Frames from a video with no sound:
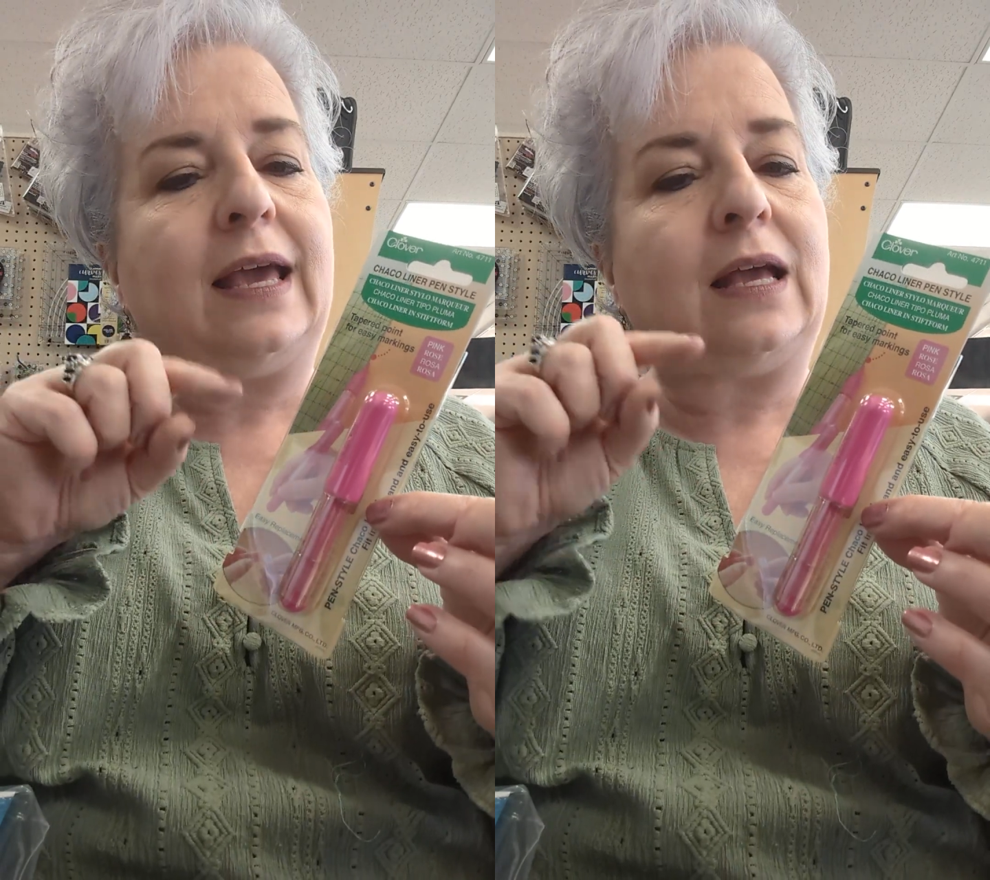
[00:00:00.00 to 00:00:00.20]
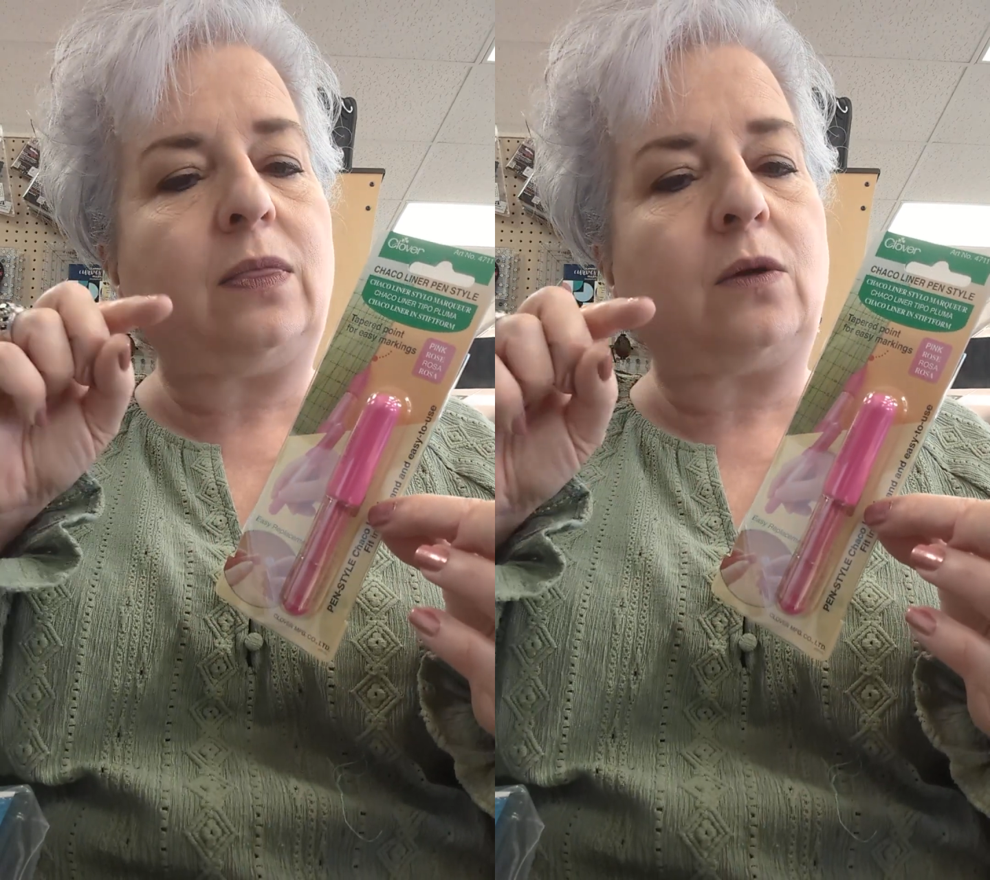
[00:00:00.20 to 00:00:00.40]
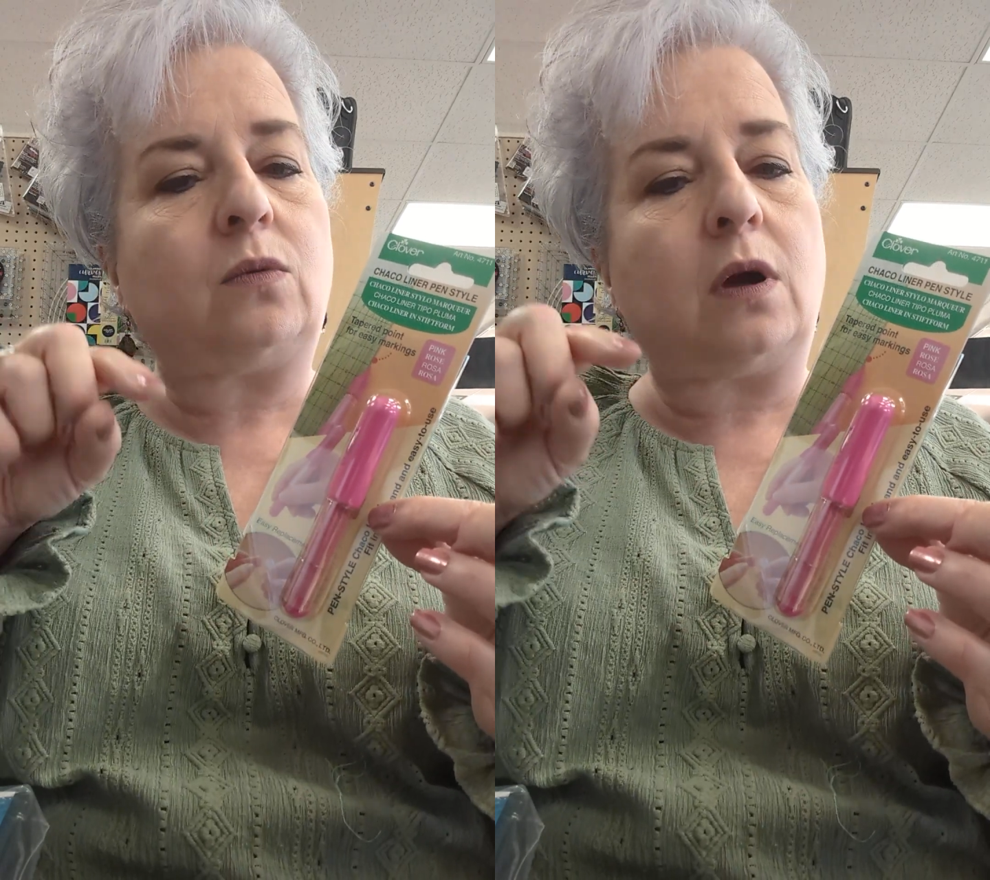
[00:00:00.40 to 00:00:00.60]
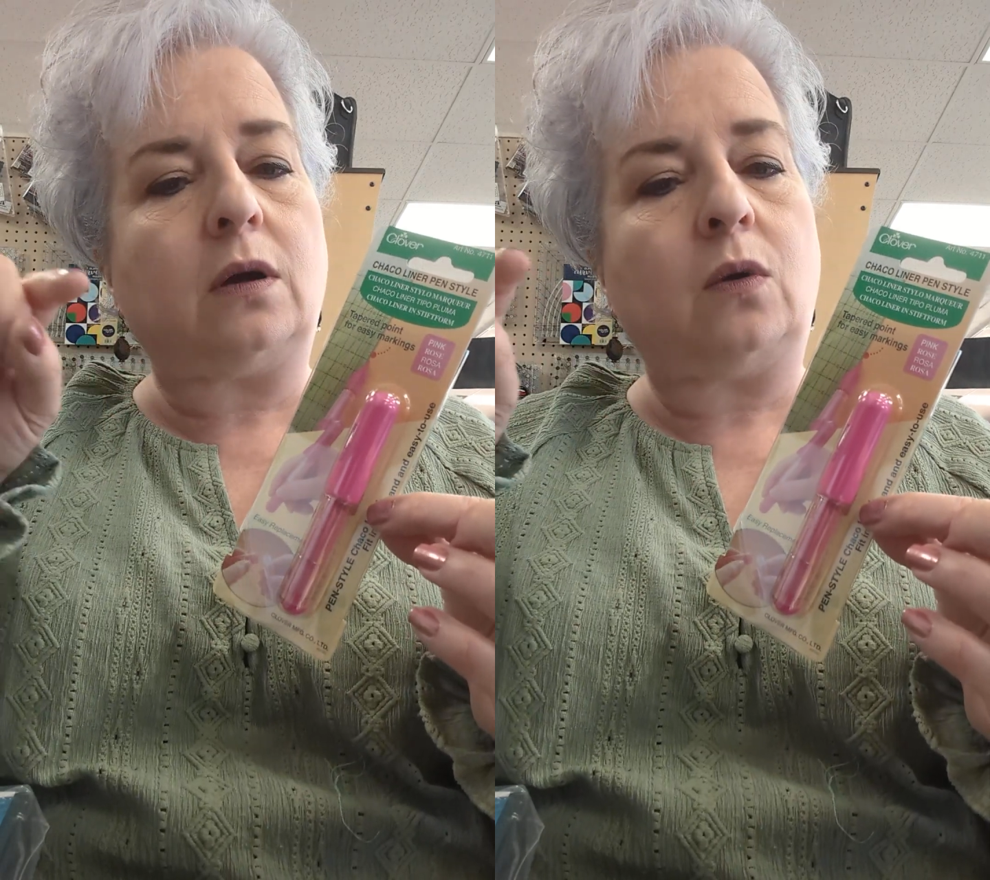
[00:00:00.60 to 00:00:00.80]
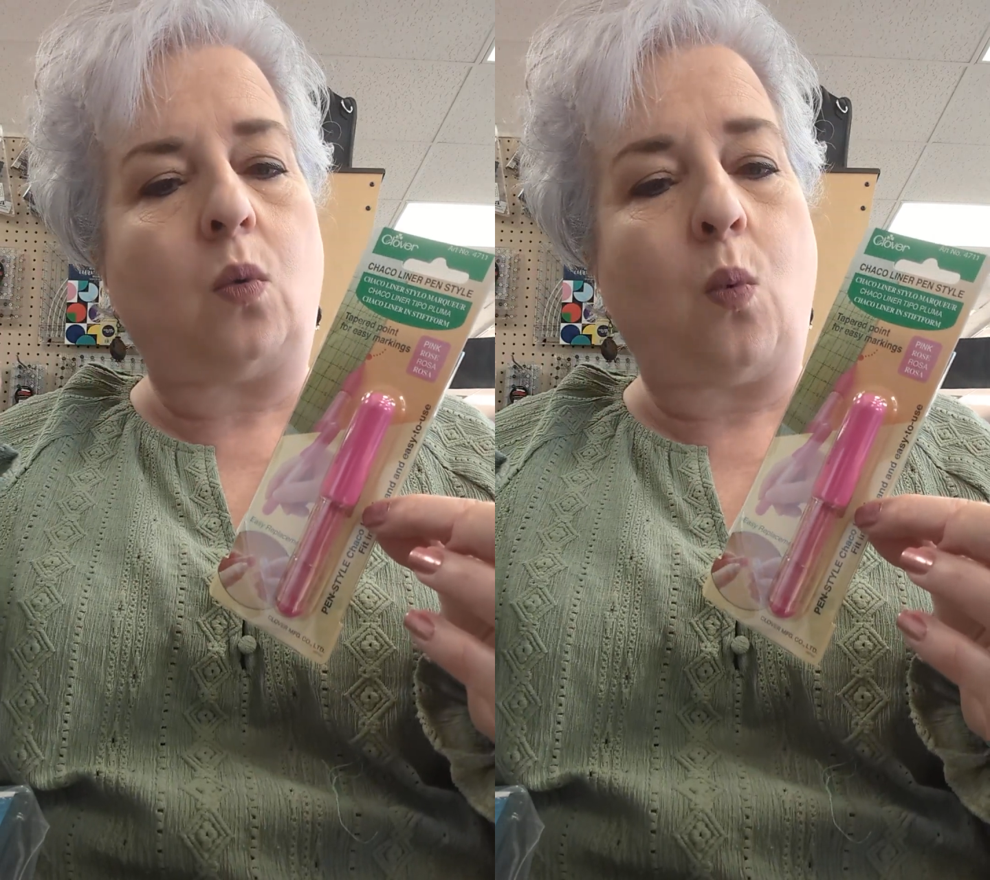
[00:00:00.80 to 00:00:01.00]
in the
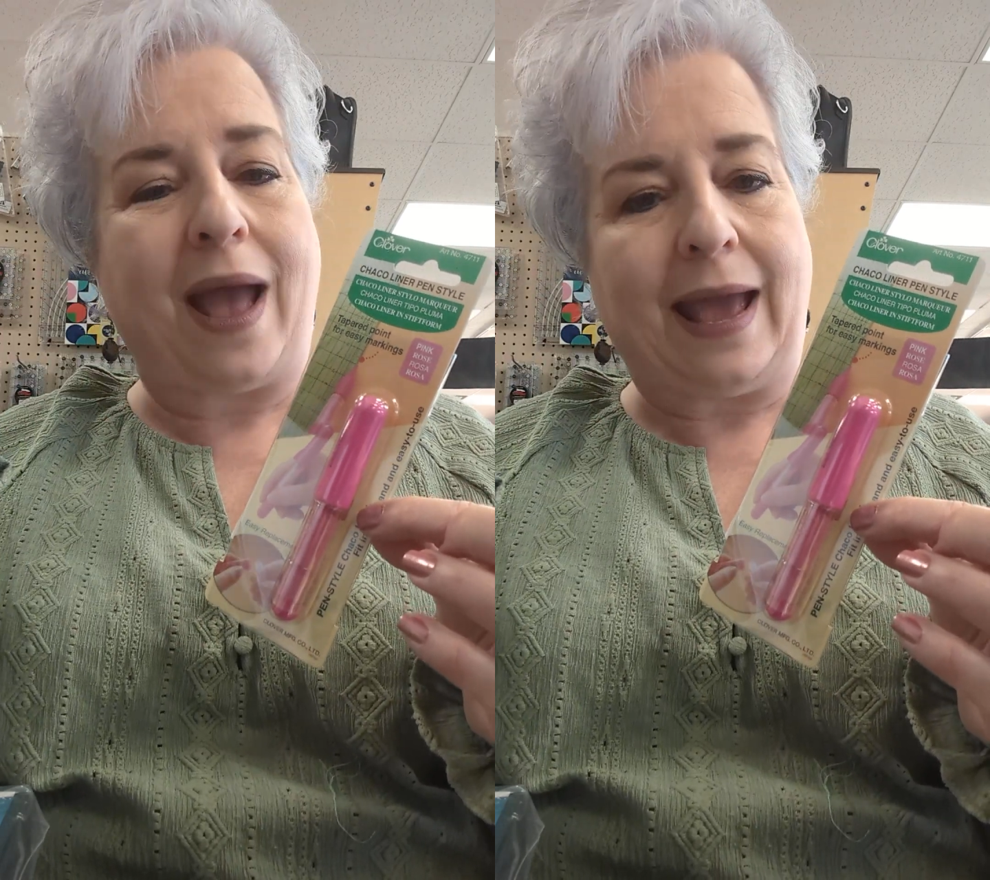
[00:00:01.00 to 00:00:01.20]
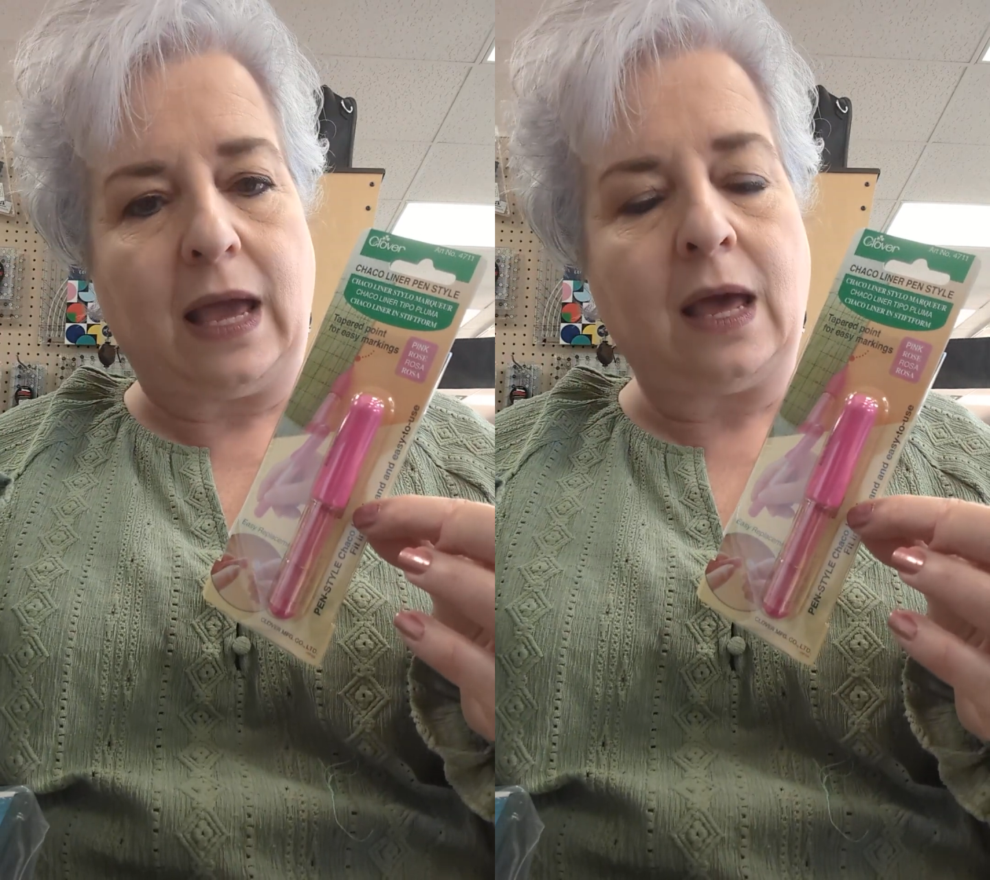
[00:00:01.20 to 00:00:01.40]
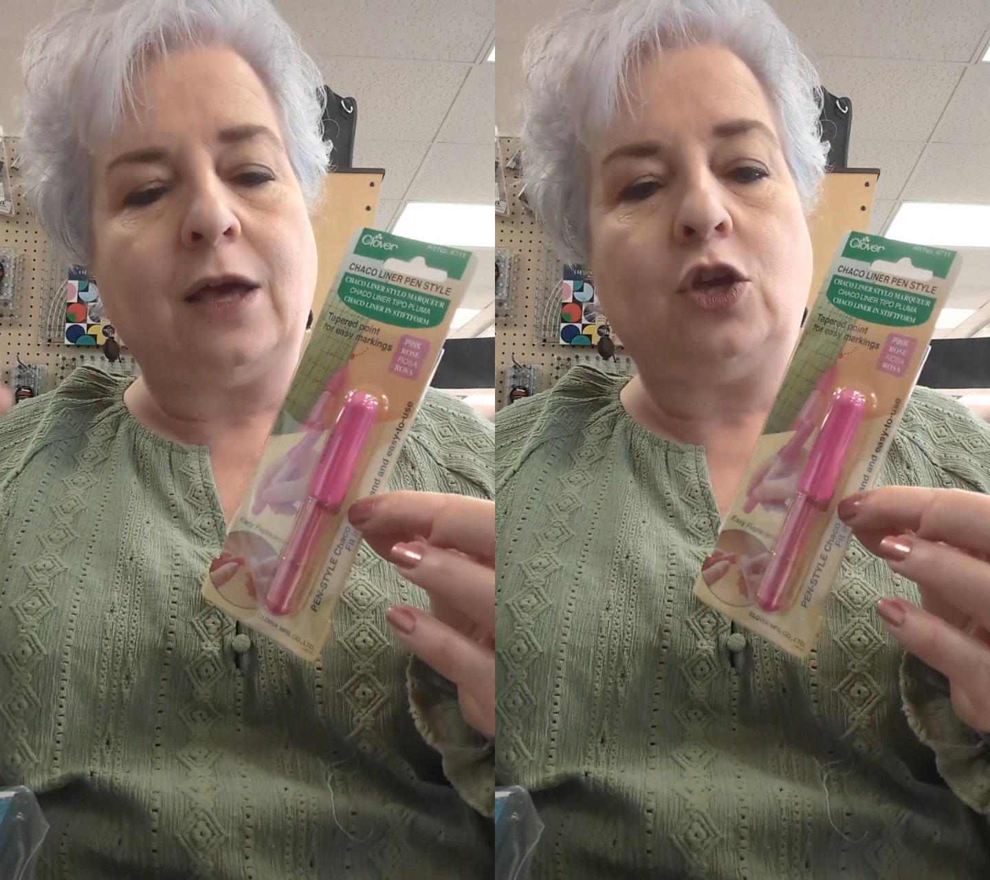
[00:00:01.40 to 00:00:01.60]
wrong way,